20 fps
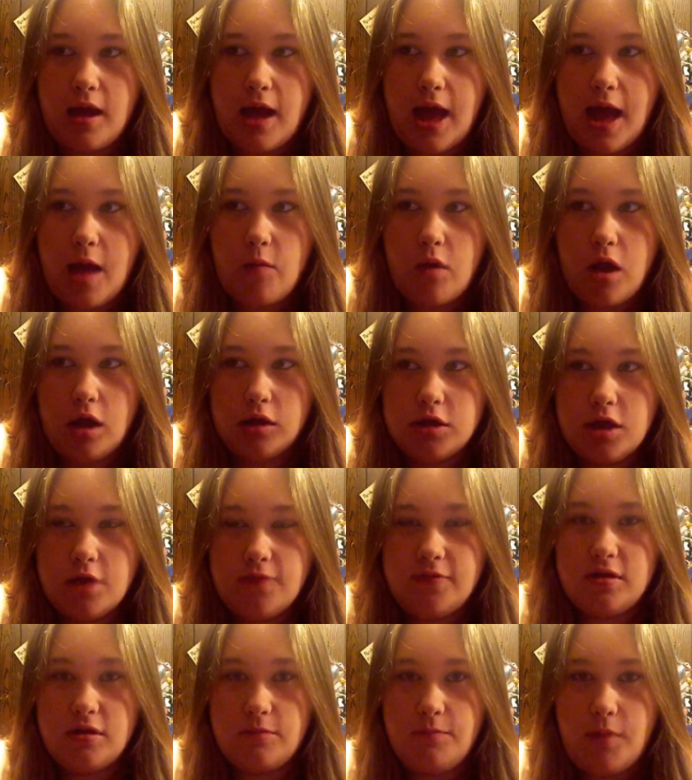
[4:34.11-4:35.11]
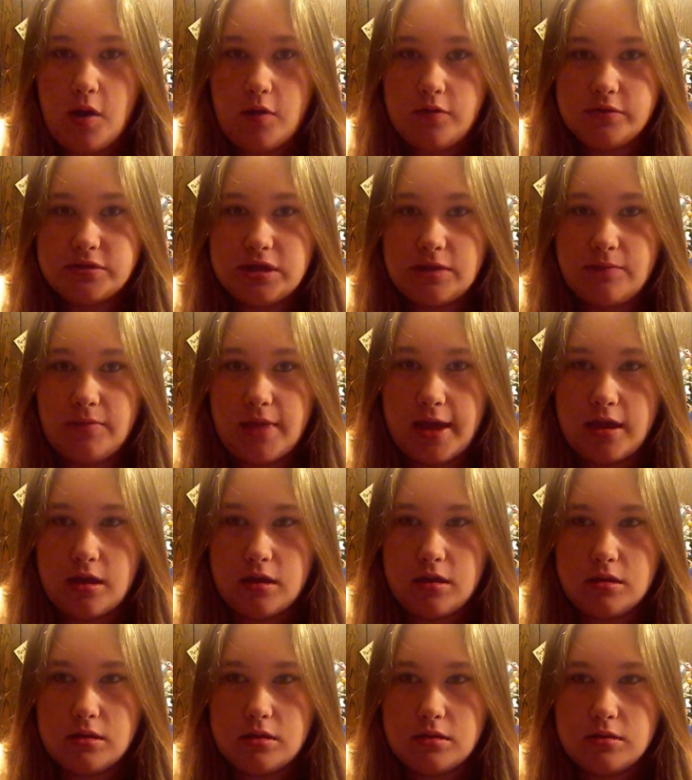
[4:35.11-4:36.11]
I walked over to the post, and I'm like,
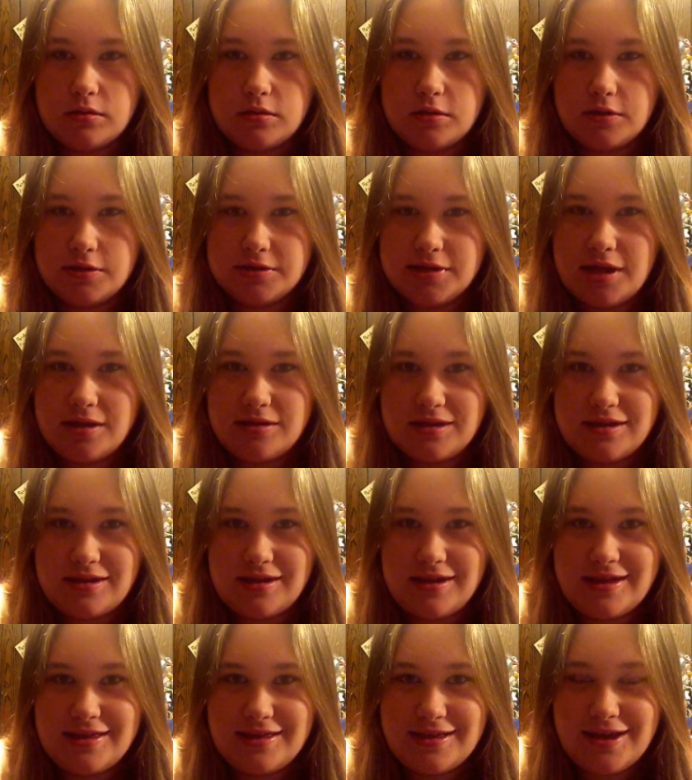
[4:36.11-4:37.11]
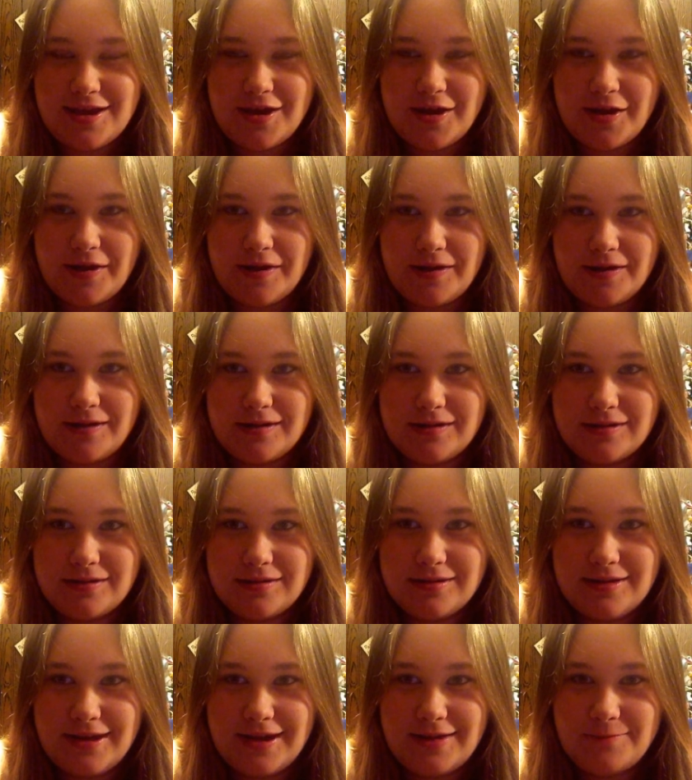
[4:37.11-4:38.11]
there's nothing here.
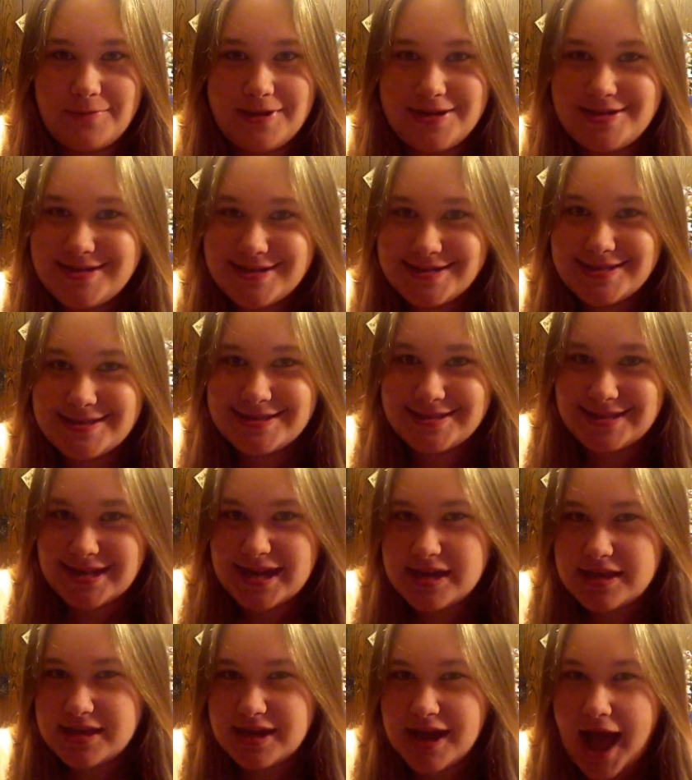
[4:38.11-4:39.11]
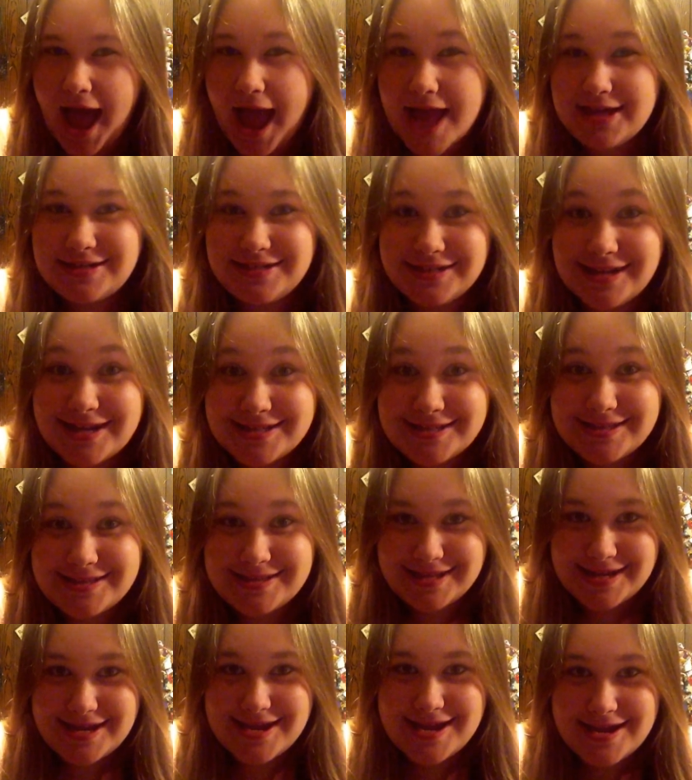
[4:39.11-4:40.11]
Did we just see it? Did I just
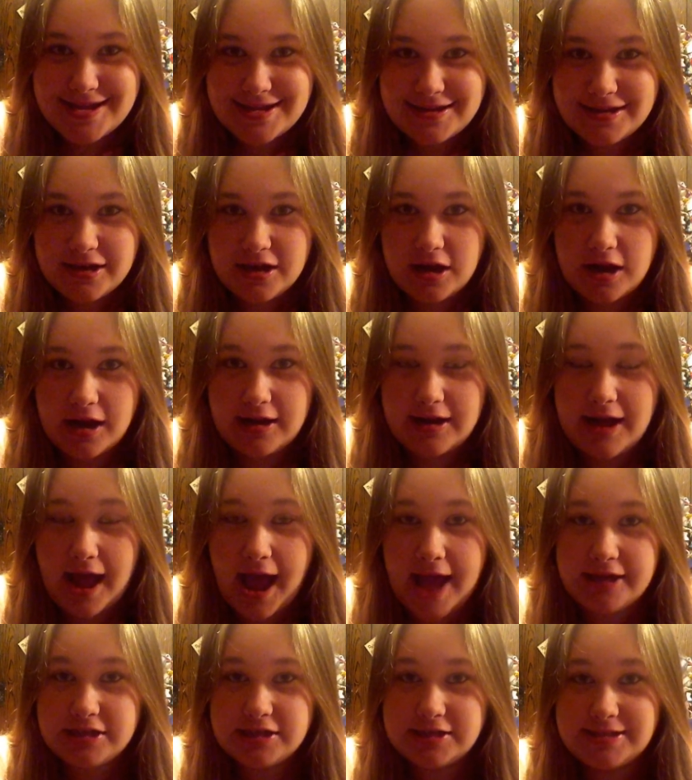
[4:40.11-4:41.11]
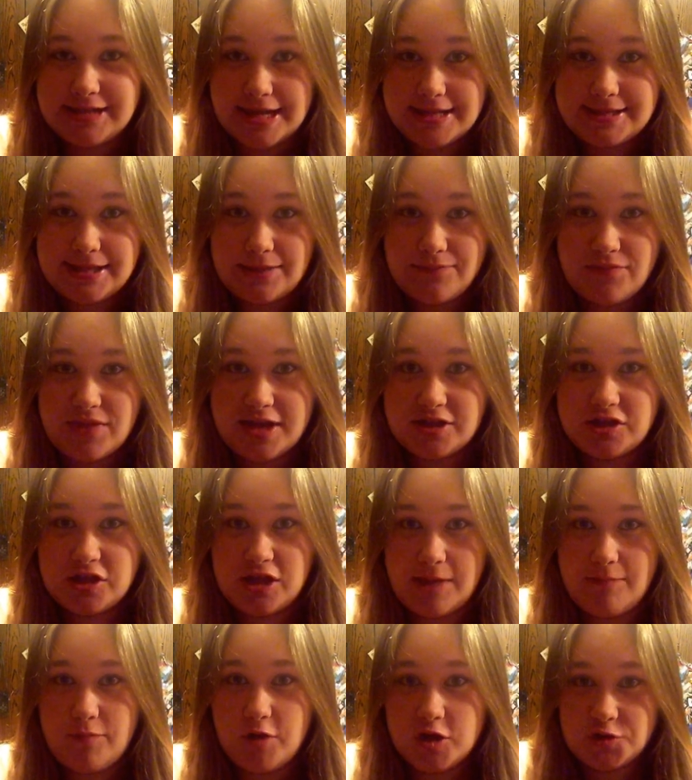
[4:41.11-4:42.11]
see it? And I just said something, so
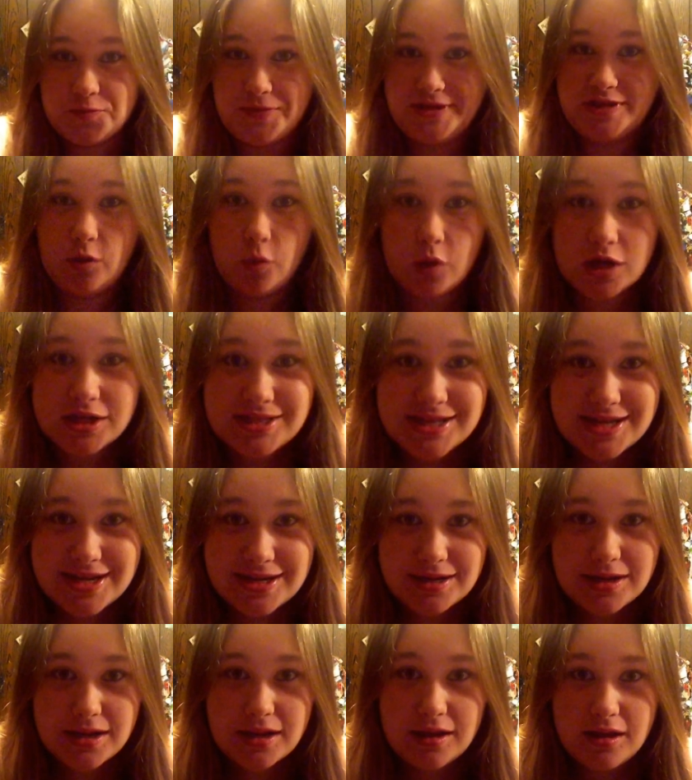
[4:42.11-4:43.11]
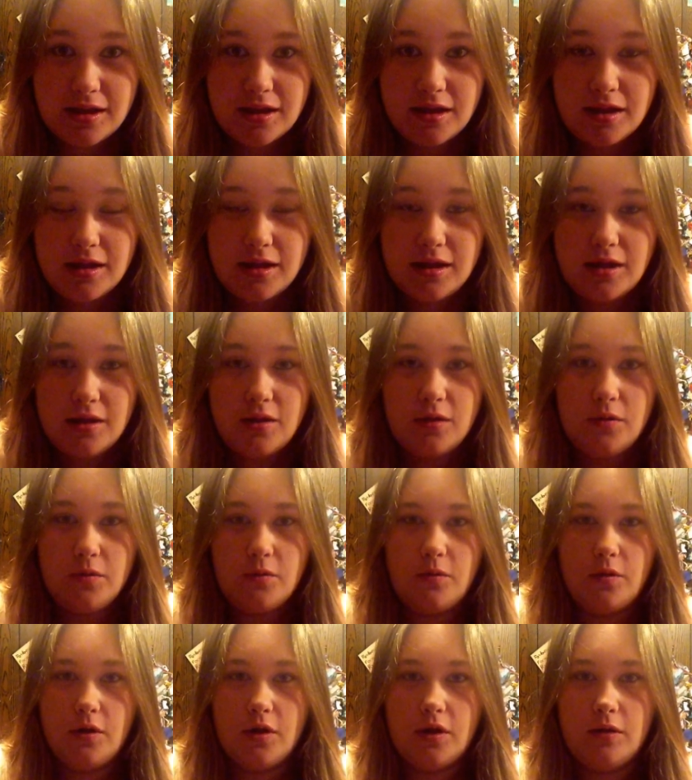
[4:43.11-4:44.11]
they pushed me towards it?
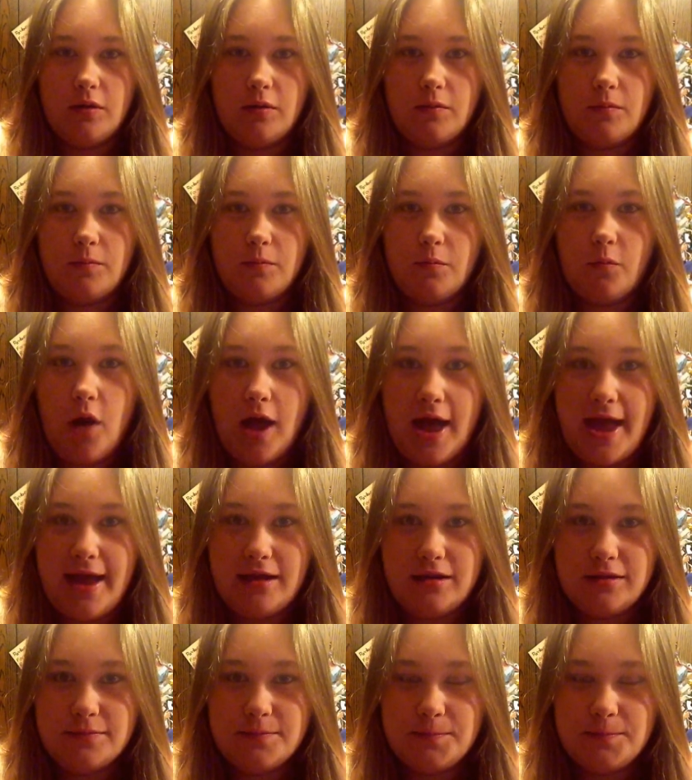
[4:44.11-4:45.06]
Or what?